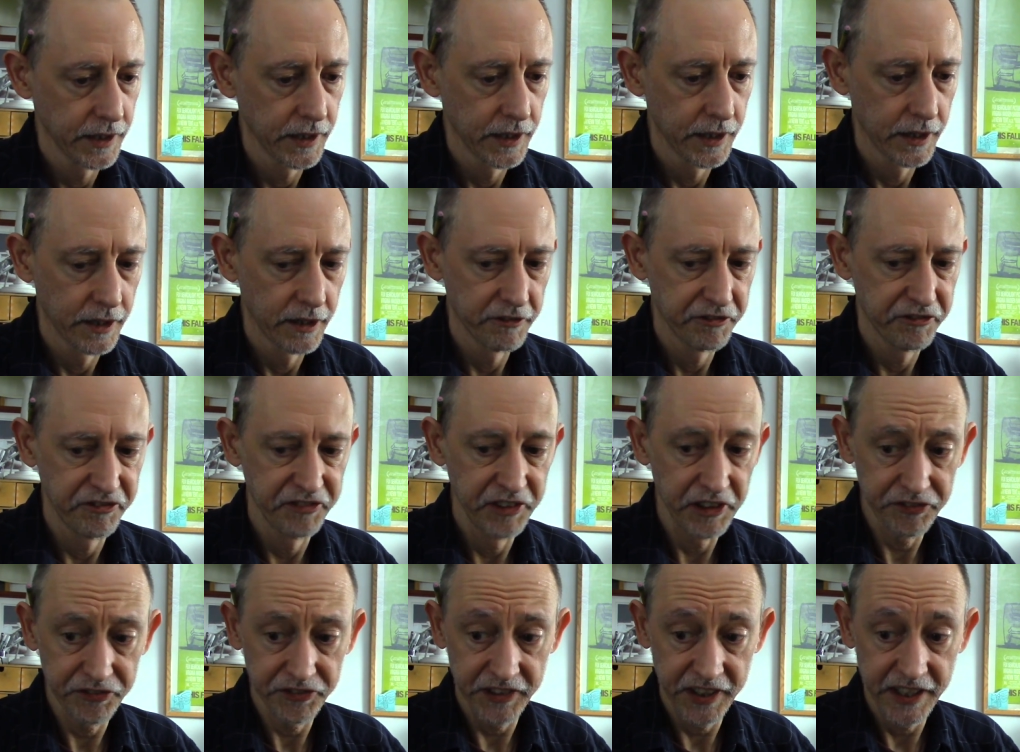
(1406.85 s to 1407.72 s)

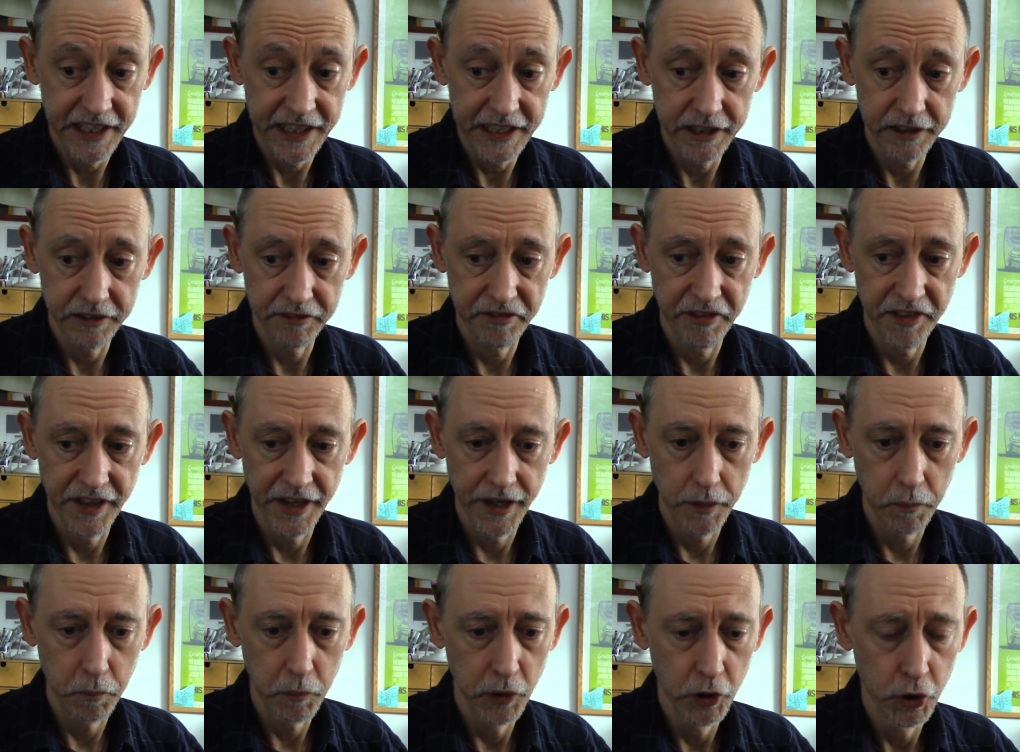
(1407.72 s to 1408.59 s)
15 of
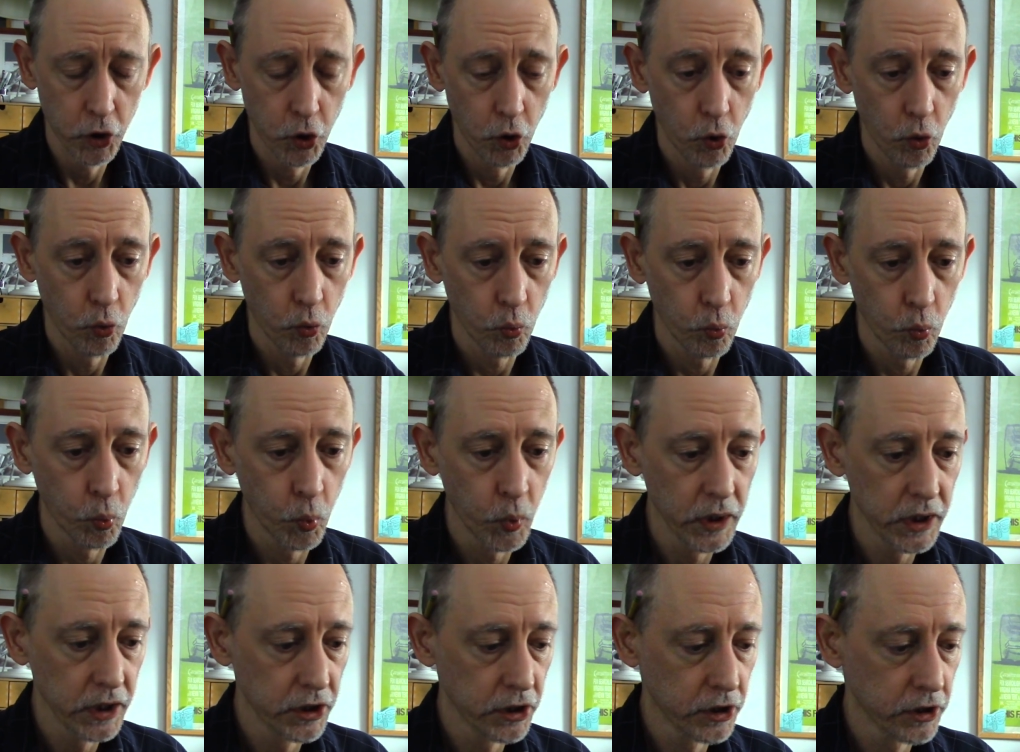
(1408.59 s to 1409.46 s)
them
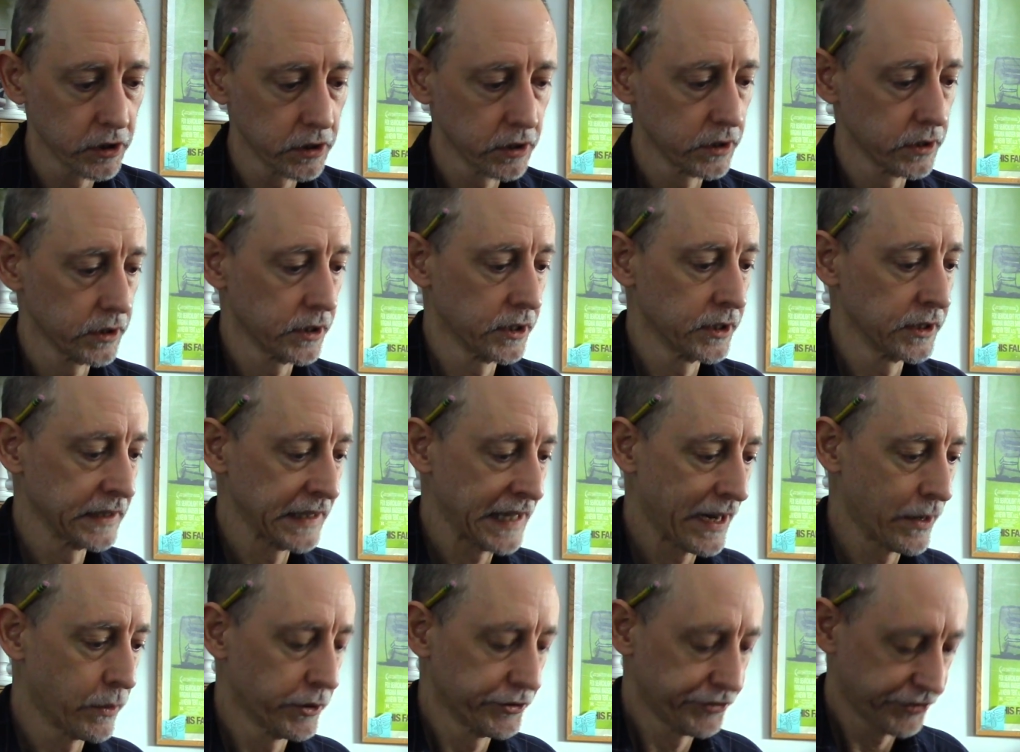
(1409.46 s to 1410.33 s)
will
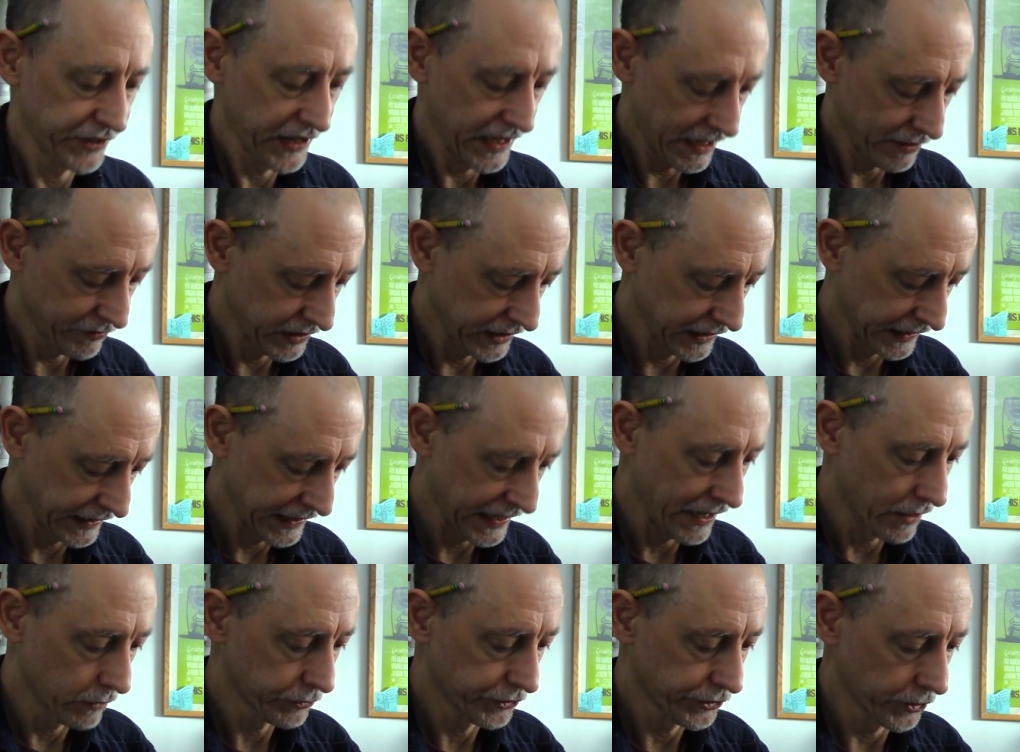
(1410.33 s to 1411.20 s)
allow us to have an
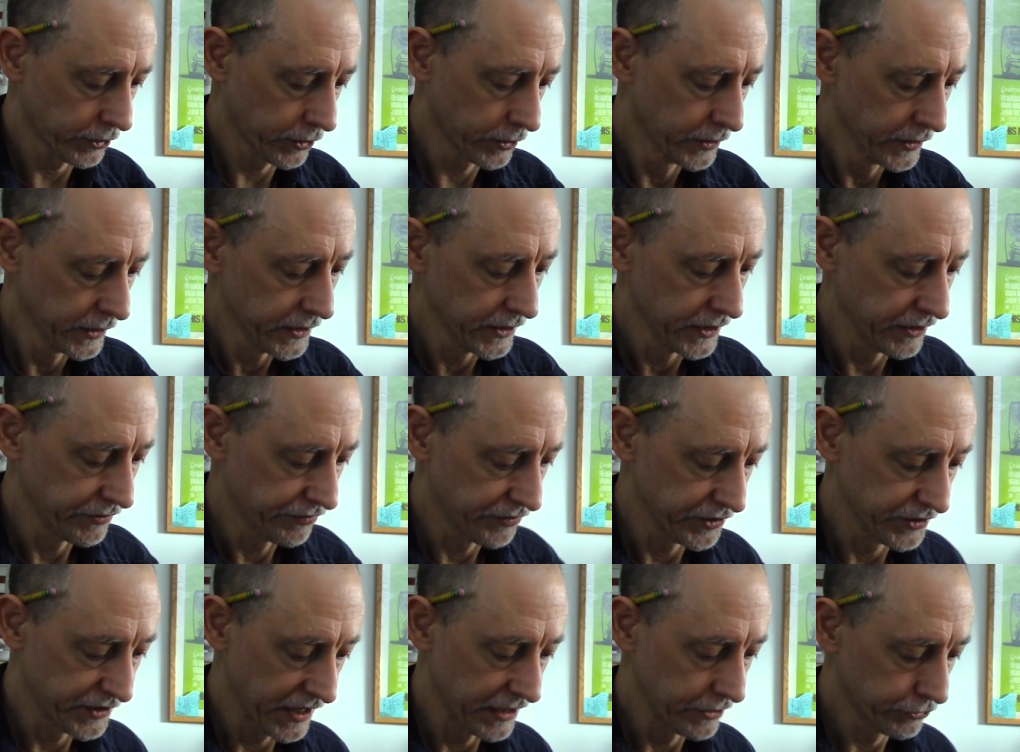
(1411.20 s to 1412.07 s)
encounter if
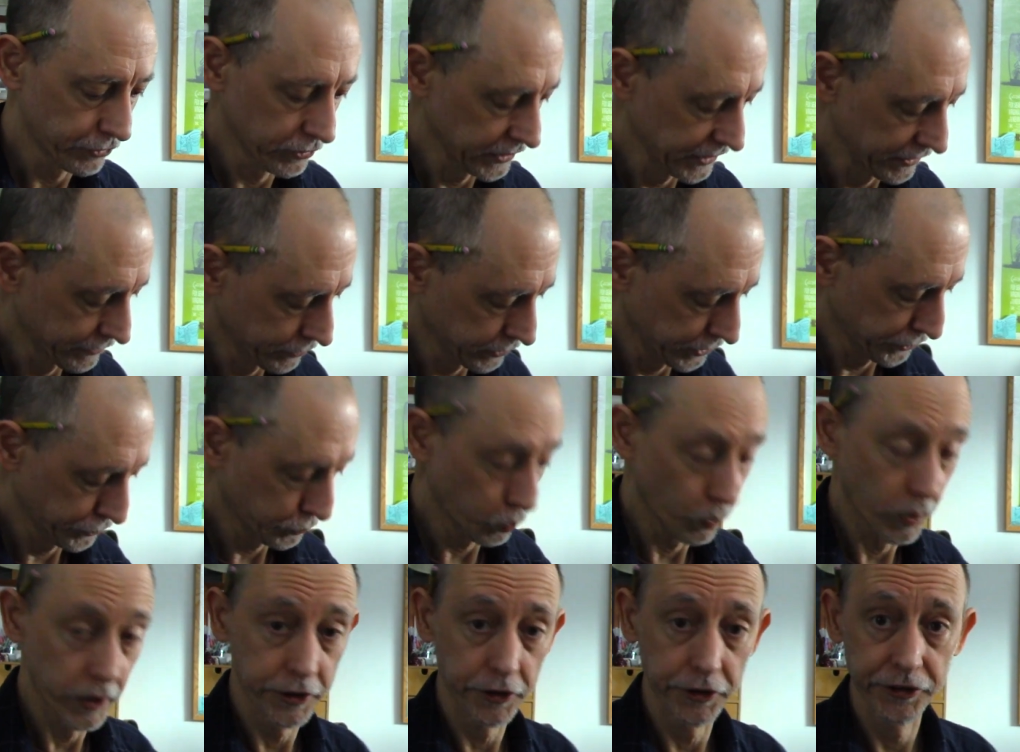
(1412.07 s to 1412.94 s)
the danger level is
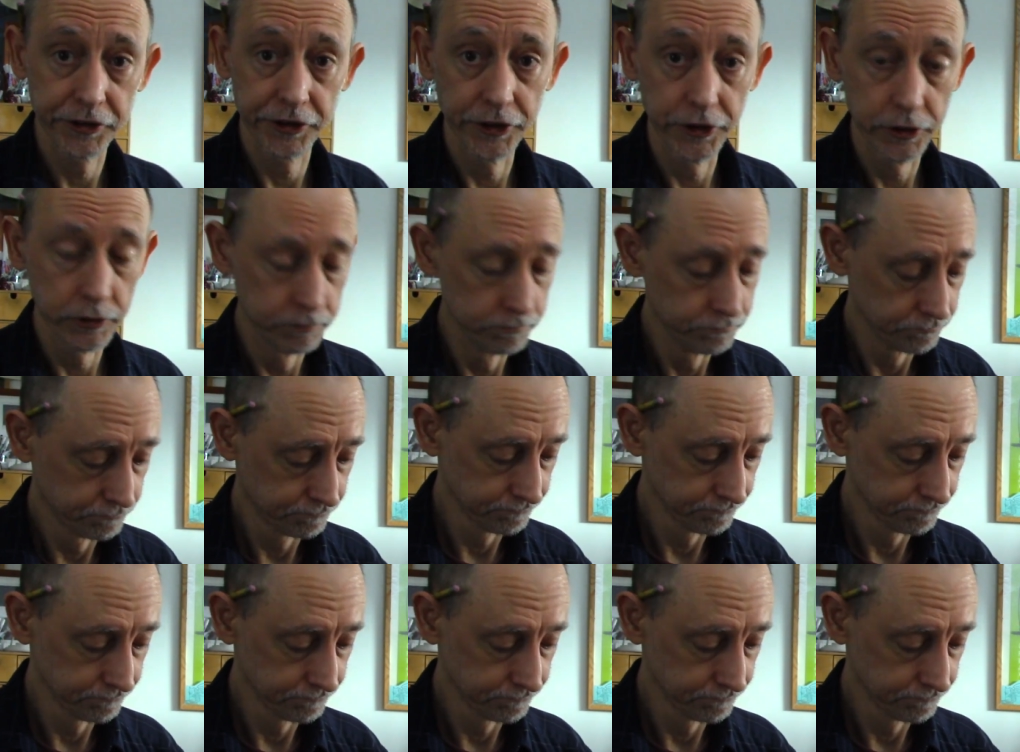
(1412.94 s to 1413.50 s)
1 or 2.